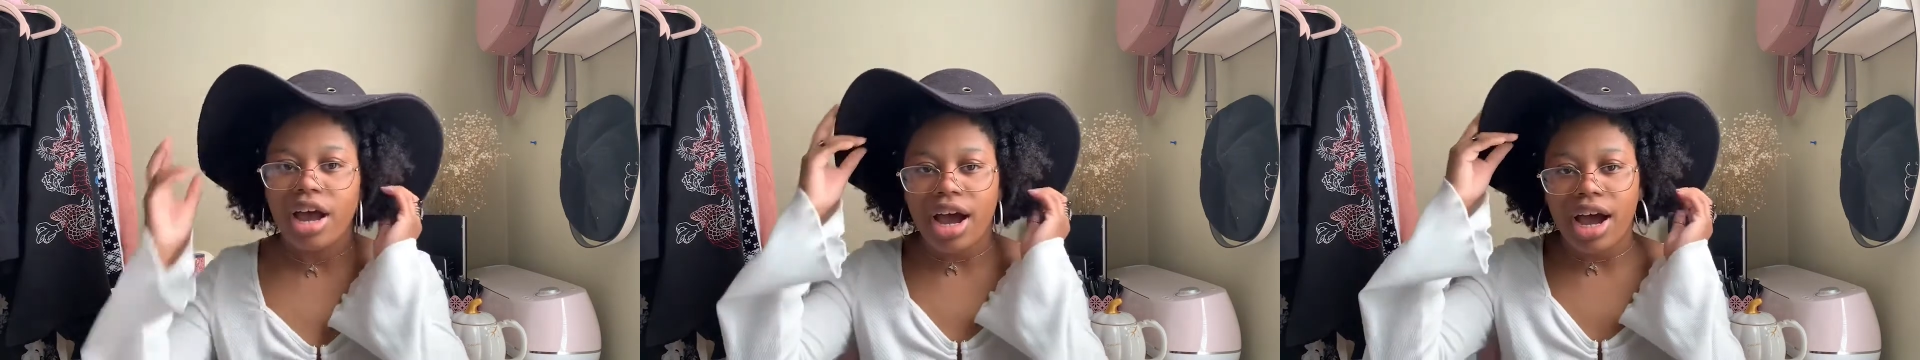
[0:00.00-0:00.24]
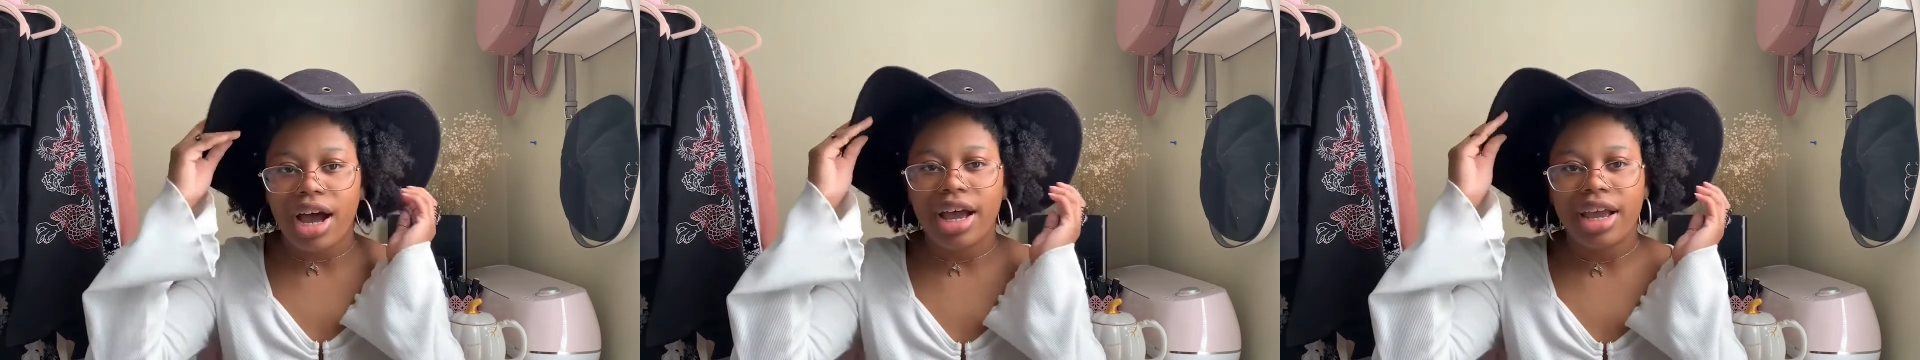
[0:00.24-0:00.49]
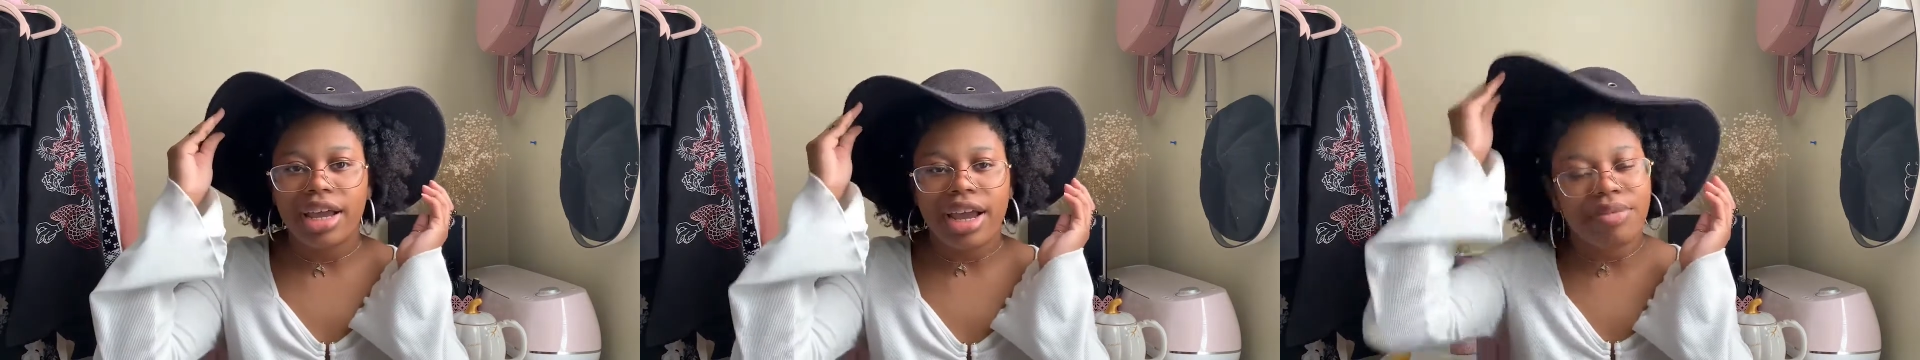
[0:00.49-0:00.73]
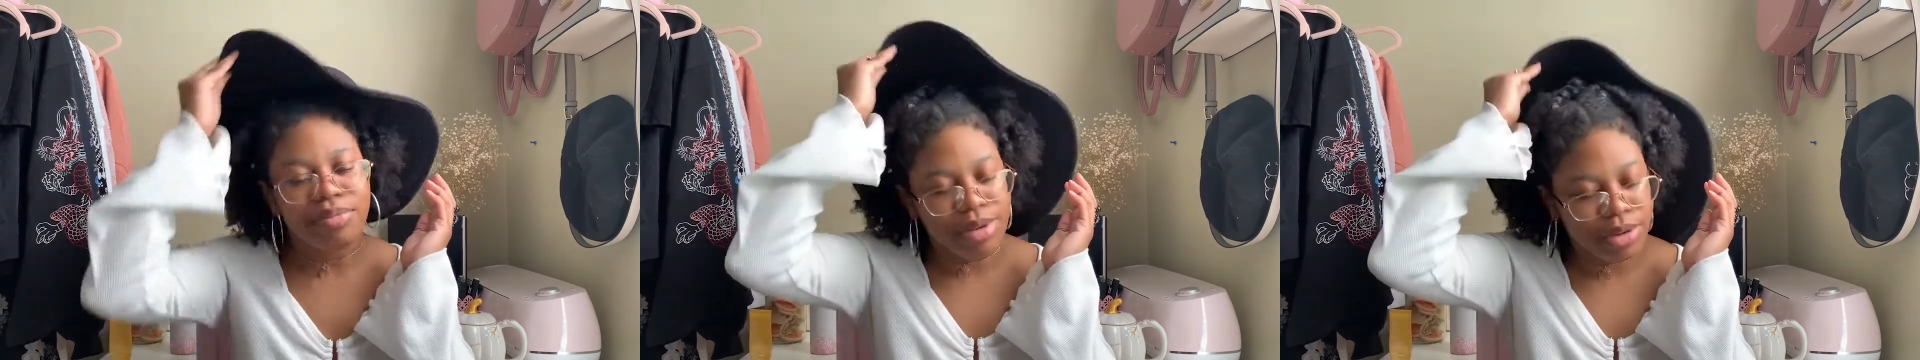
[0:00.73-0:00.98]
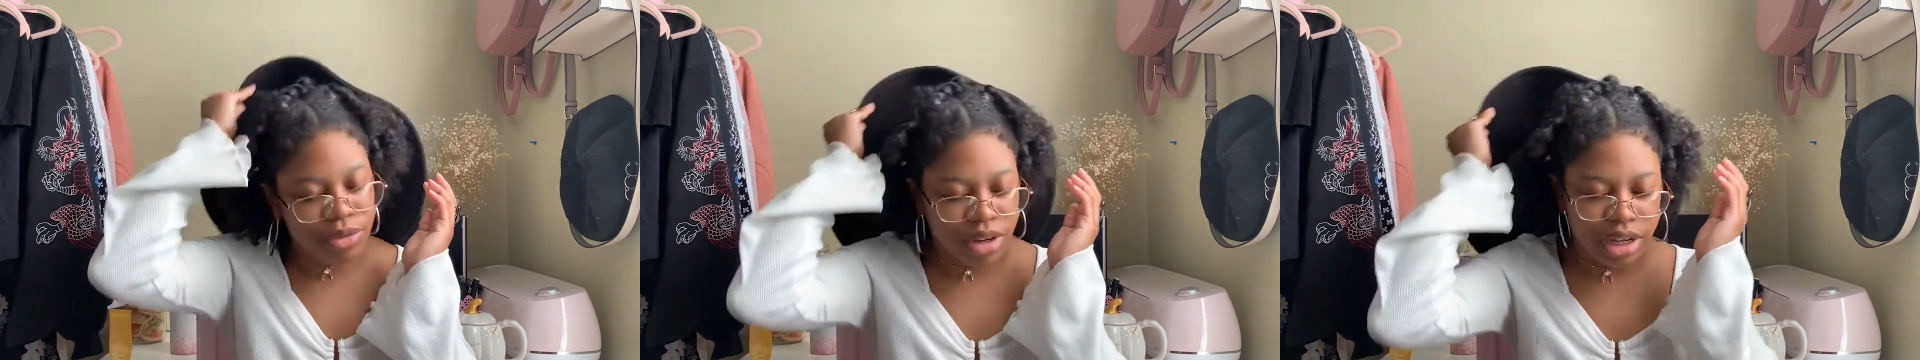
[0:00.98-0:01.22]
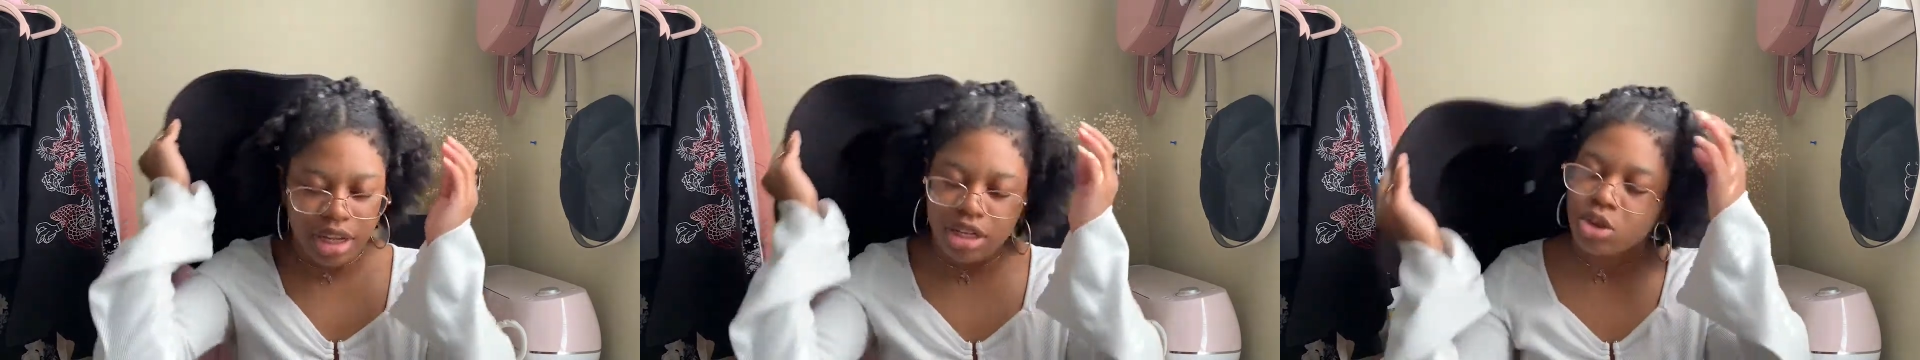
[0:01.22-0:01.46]
I have been
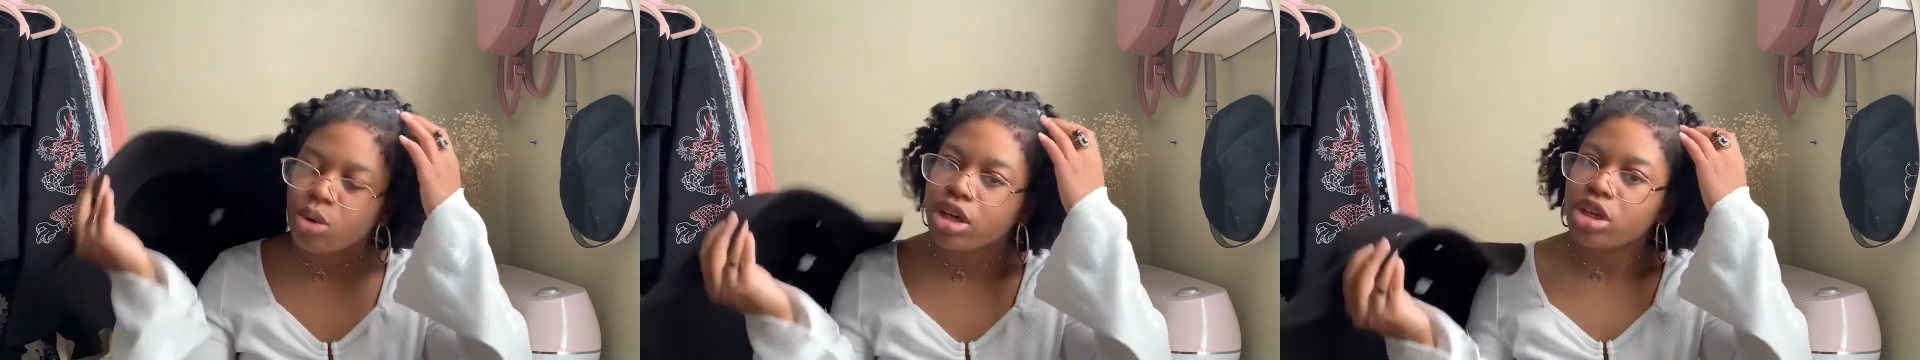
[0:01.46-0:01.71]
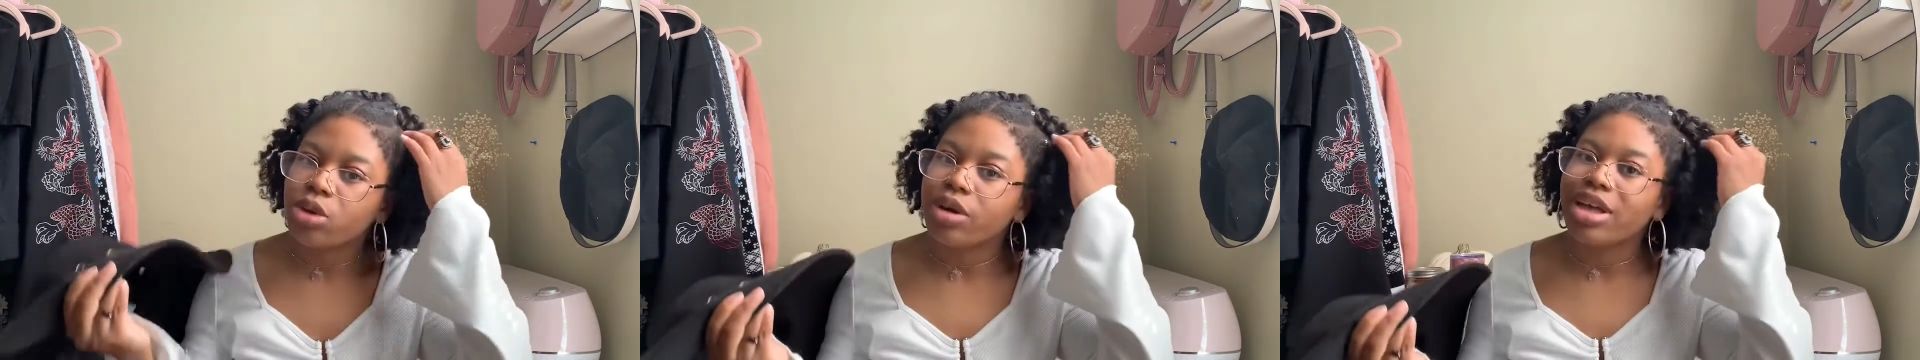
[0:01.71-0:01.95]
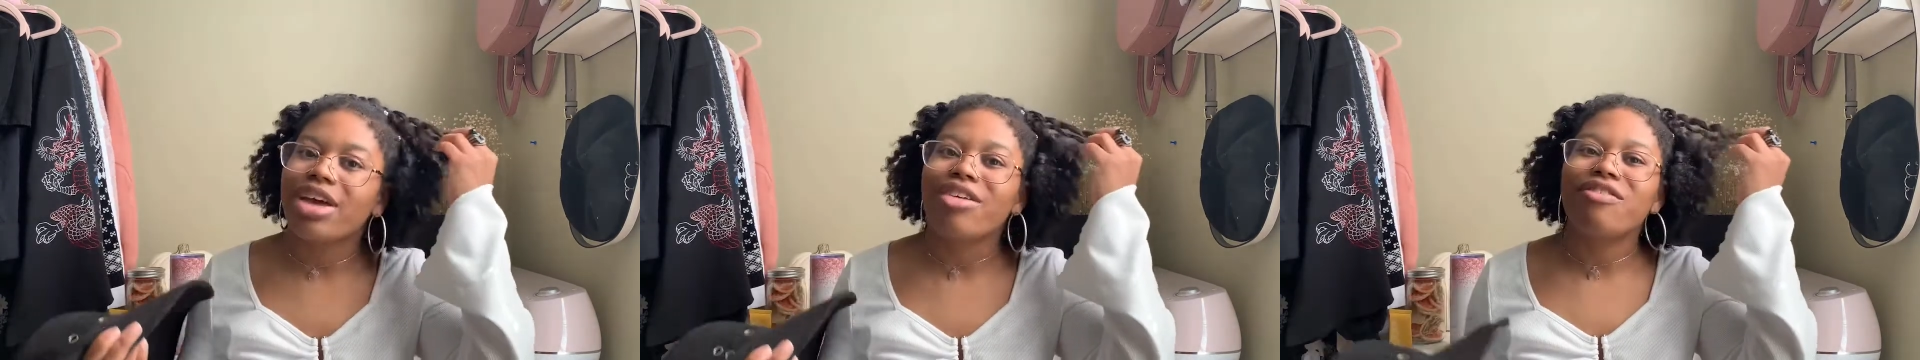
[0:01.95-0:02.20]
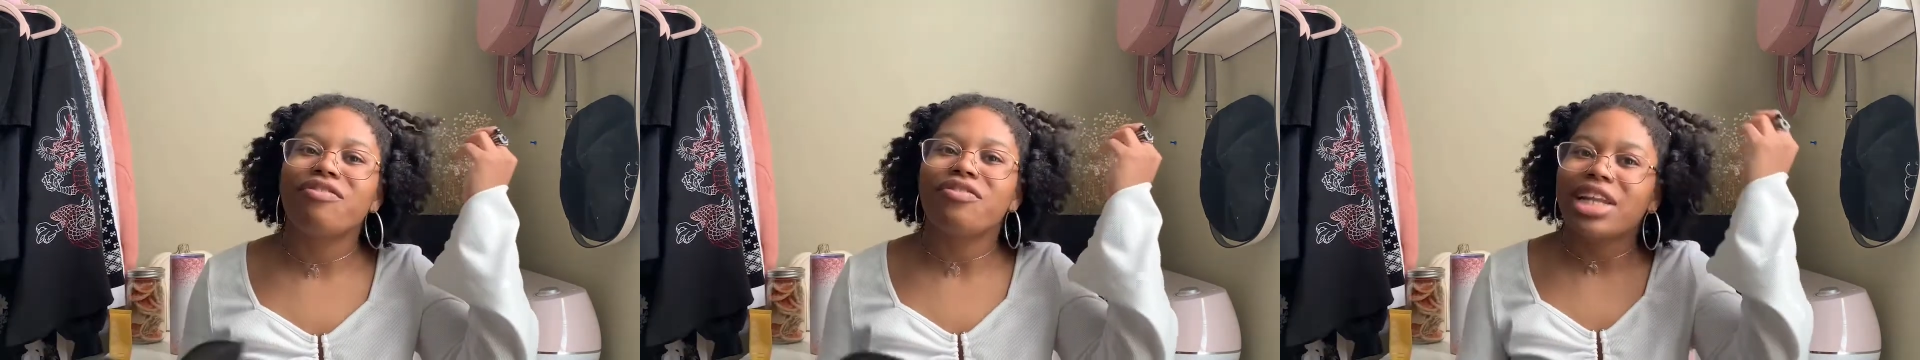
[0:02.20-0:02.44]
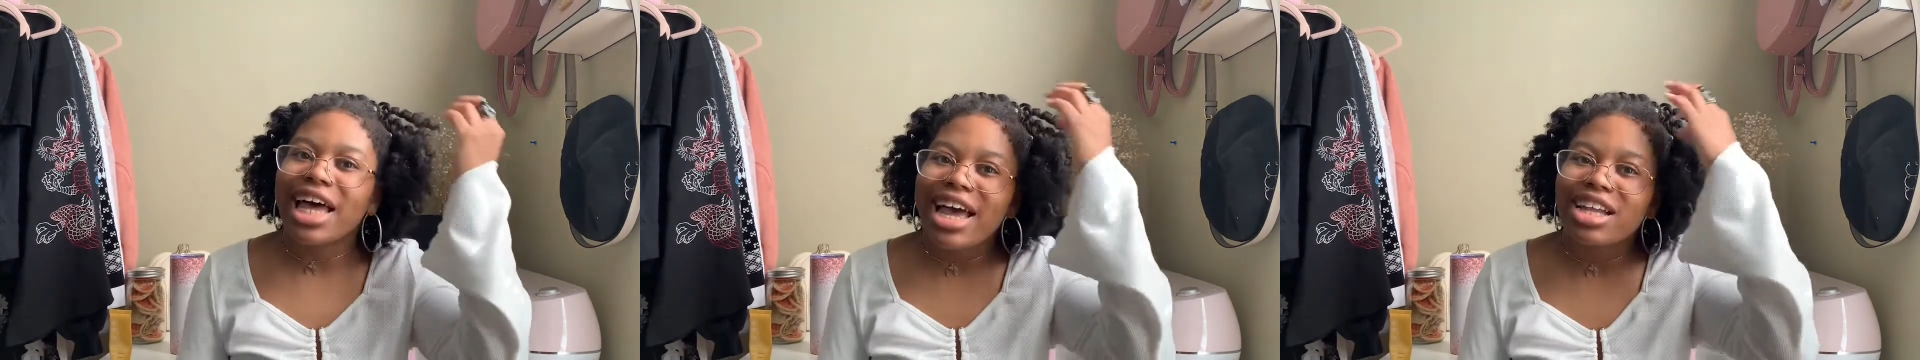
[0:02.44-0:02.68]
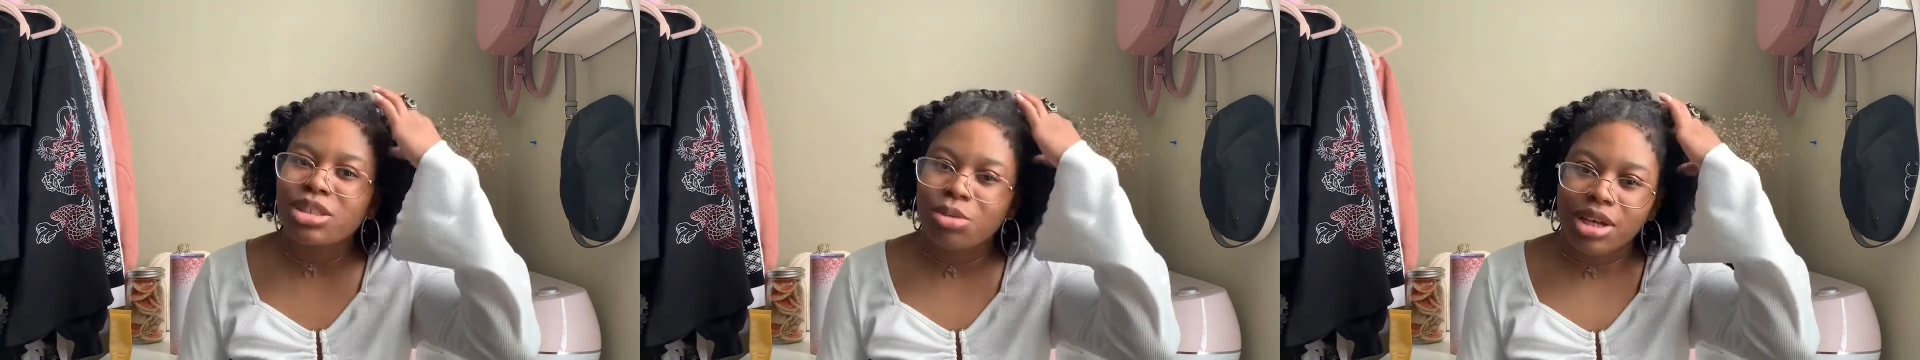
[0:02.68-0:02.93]
really enjoying doing flat
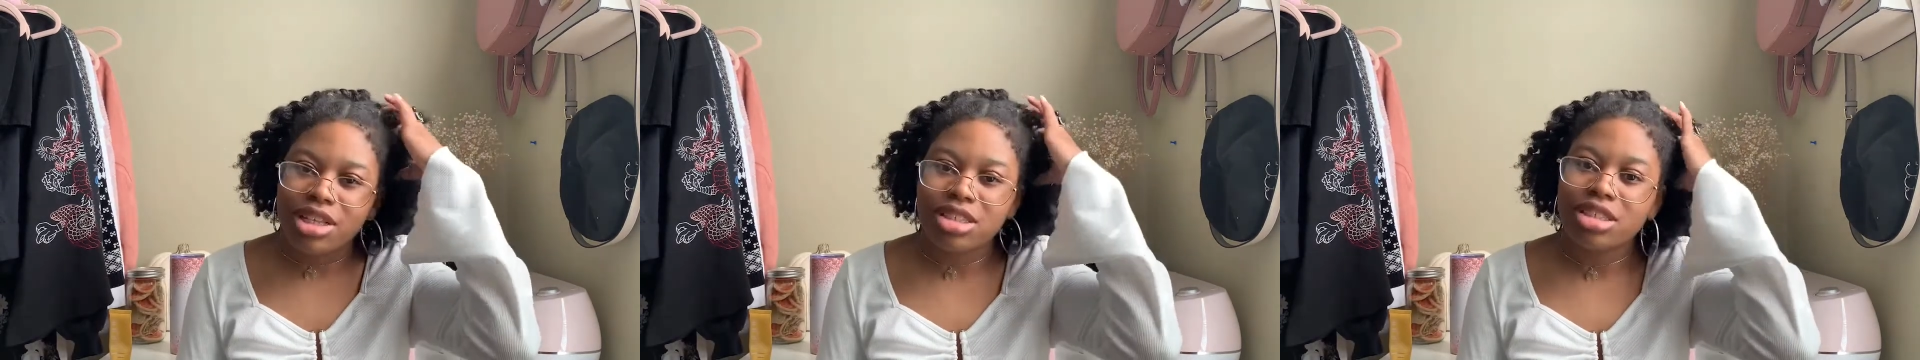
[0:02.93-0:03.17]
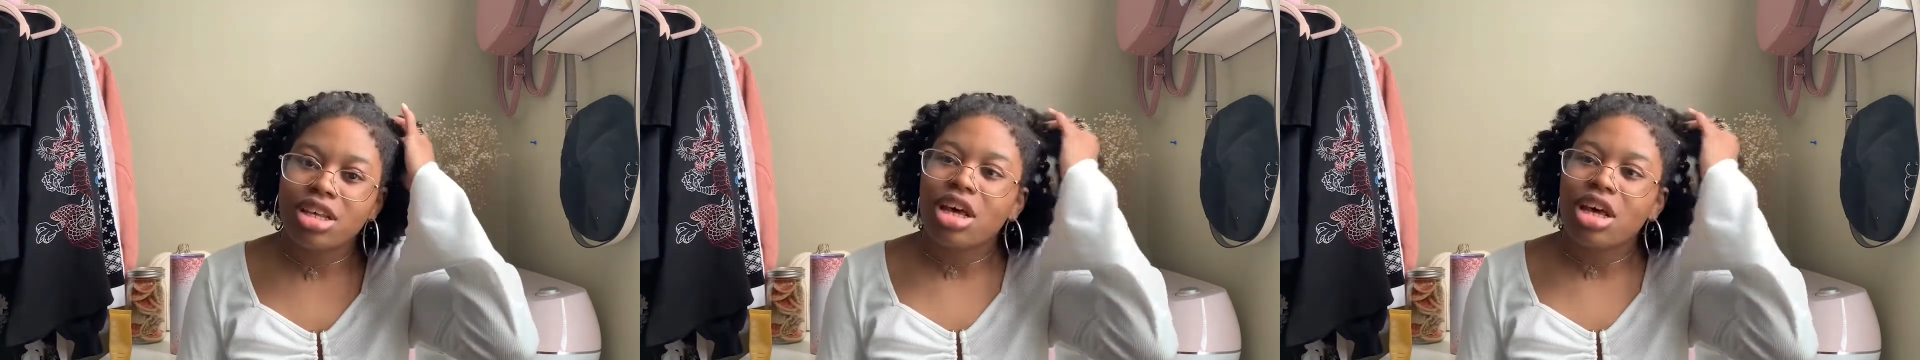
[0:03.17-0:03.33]
twists.